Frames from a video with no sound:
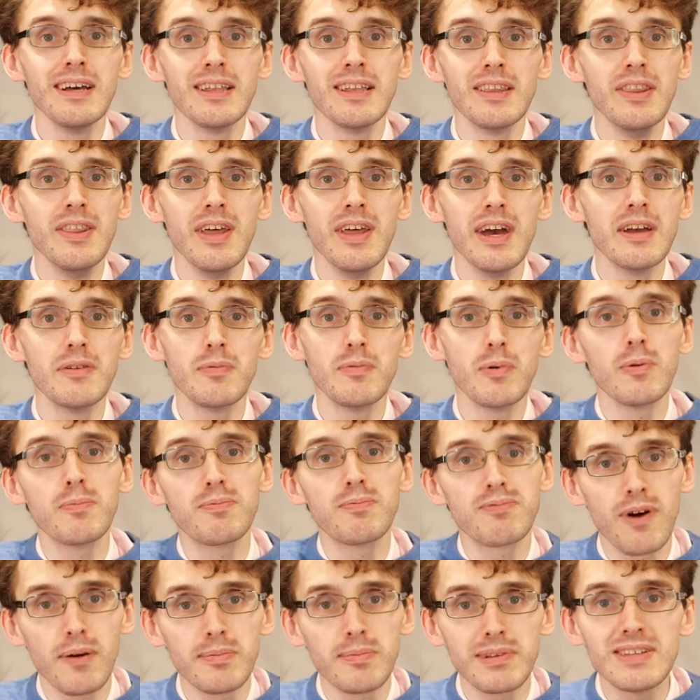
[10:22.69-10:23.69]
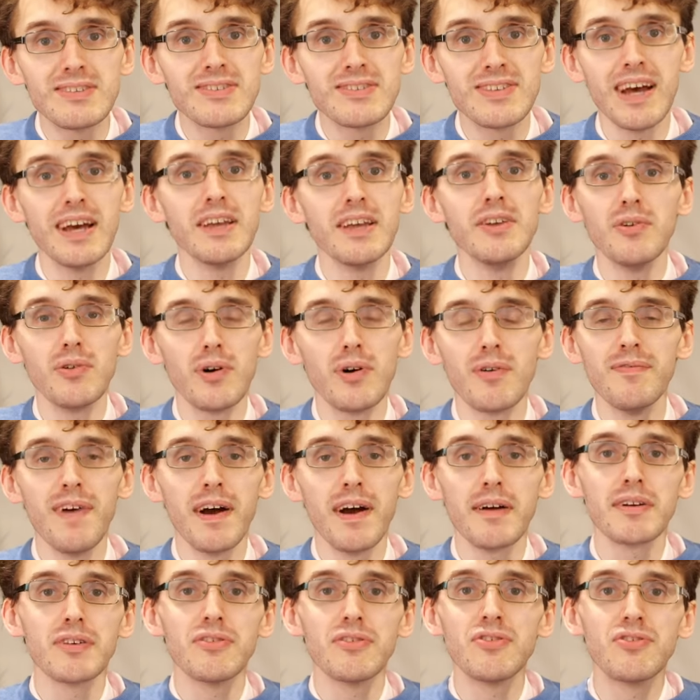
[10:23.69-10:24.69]
They will probably say you're a
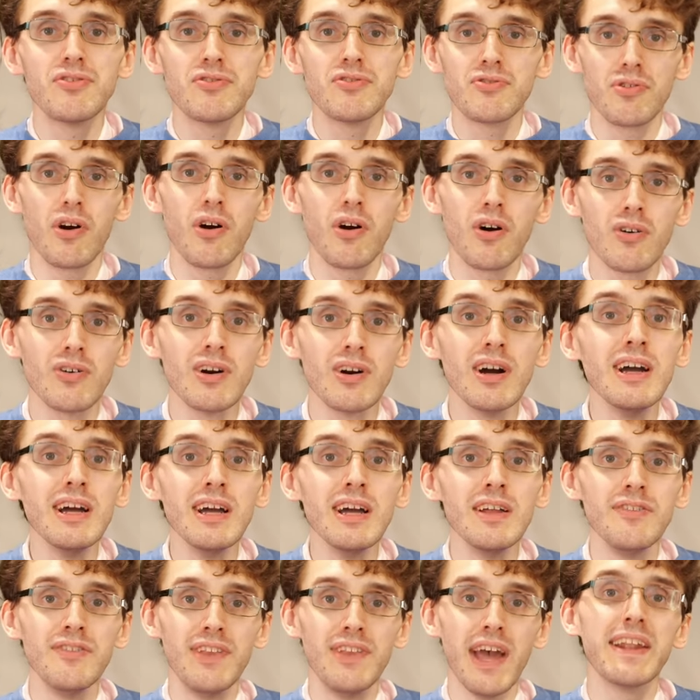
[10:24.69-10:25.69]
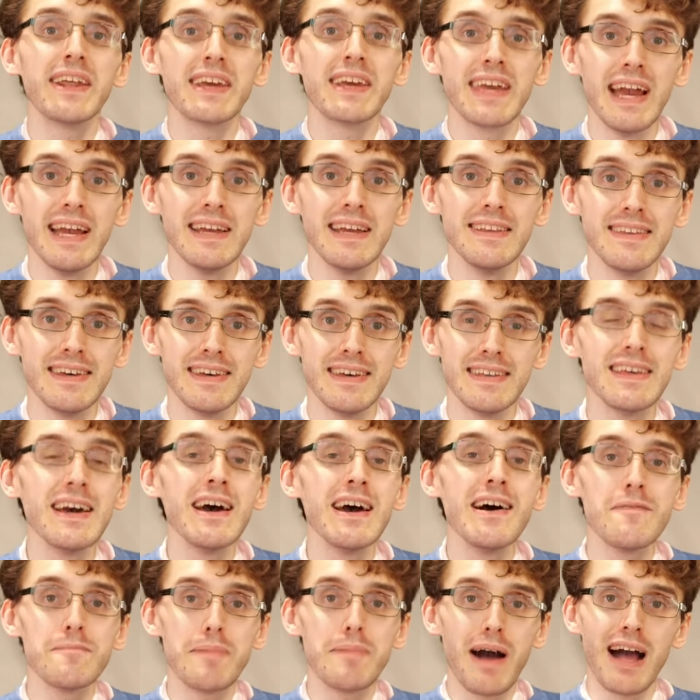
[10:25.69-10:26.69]
very strong, dedicated,
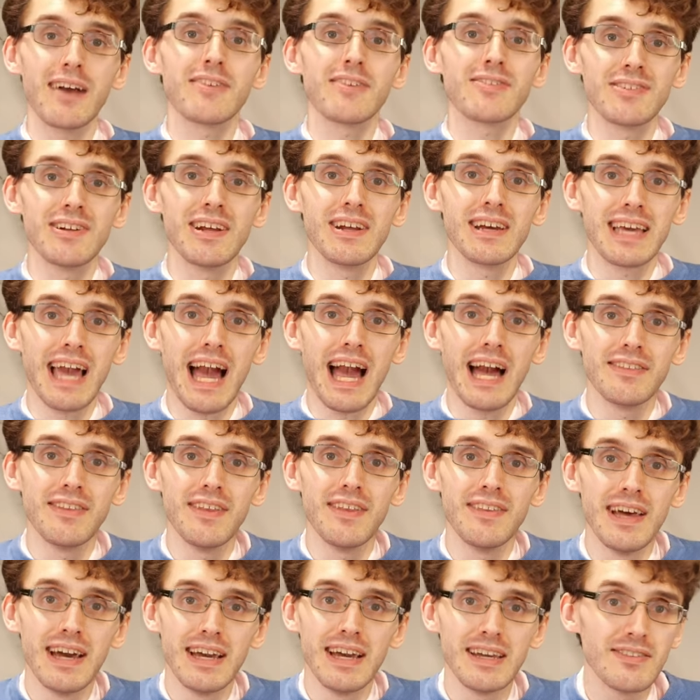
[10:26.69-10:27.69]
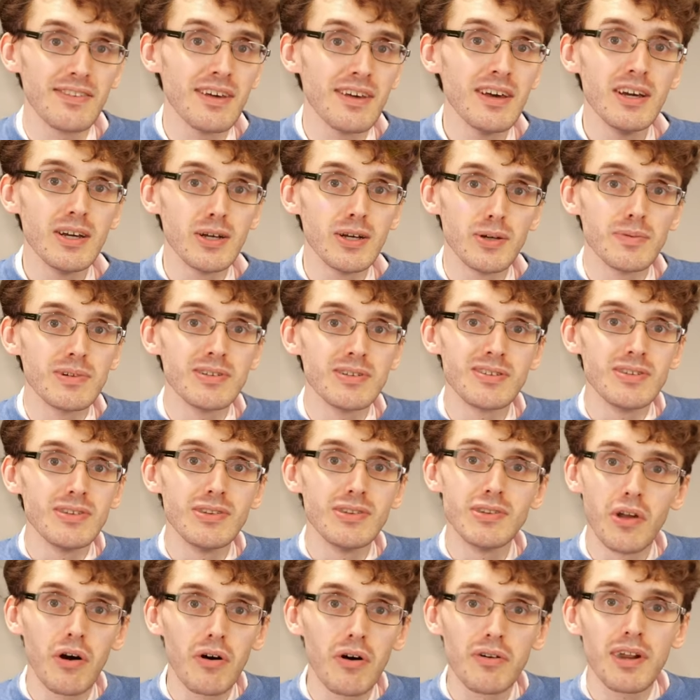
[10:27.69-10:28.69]
passionate candidate who is
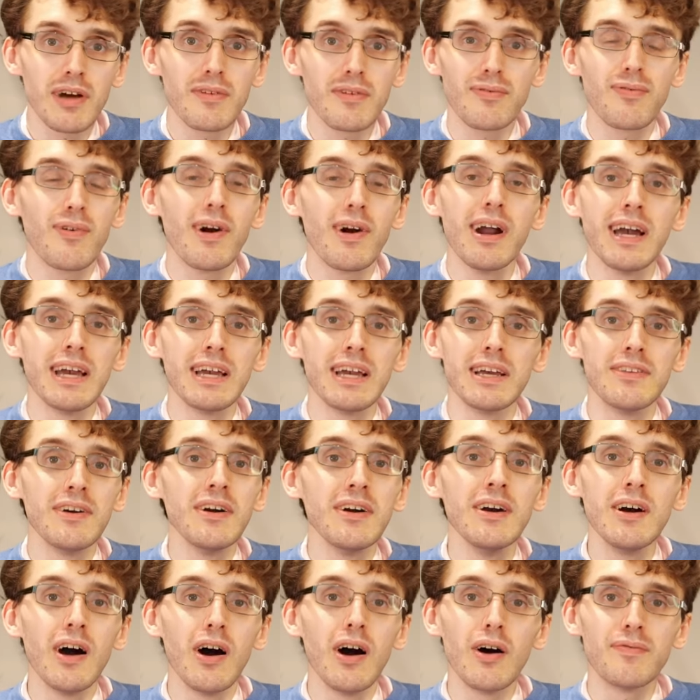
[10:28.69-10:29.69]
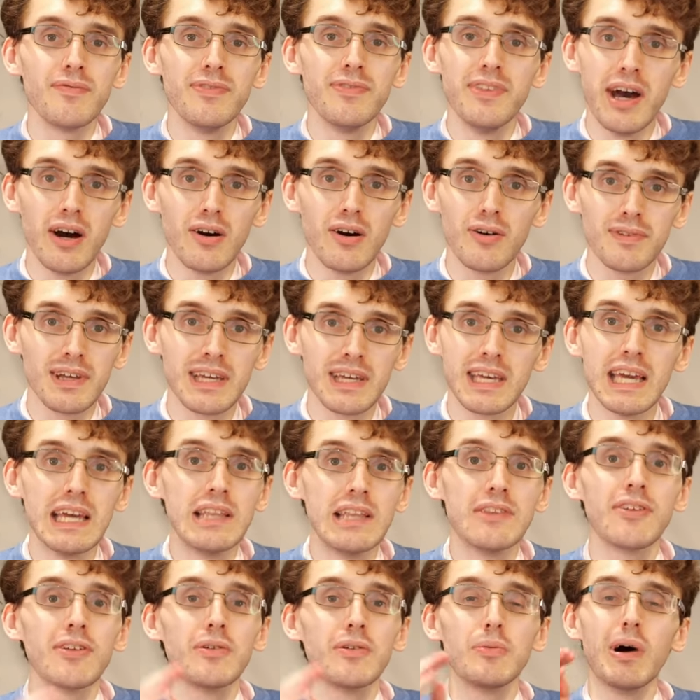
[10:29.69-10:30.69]
not afraid of delving
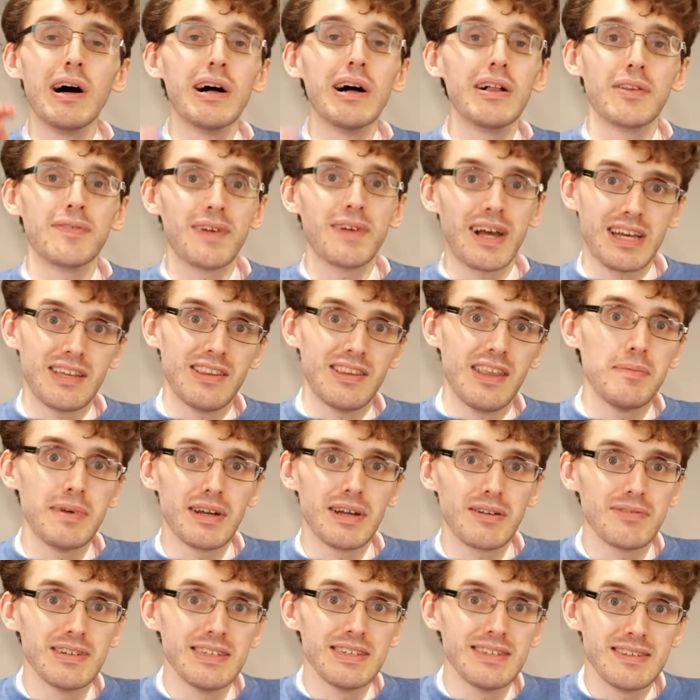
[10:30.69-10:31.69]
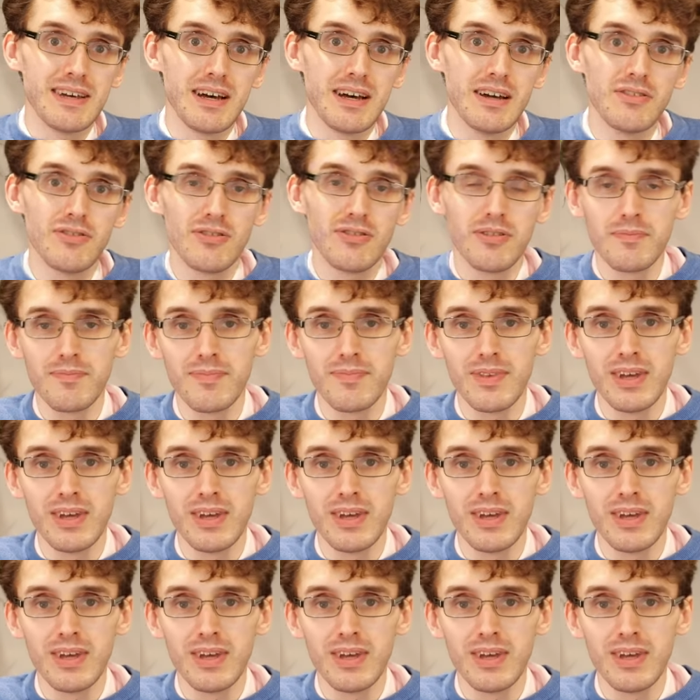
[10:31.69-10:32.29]
into the world of academic research.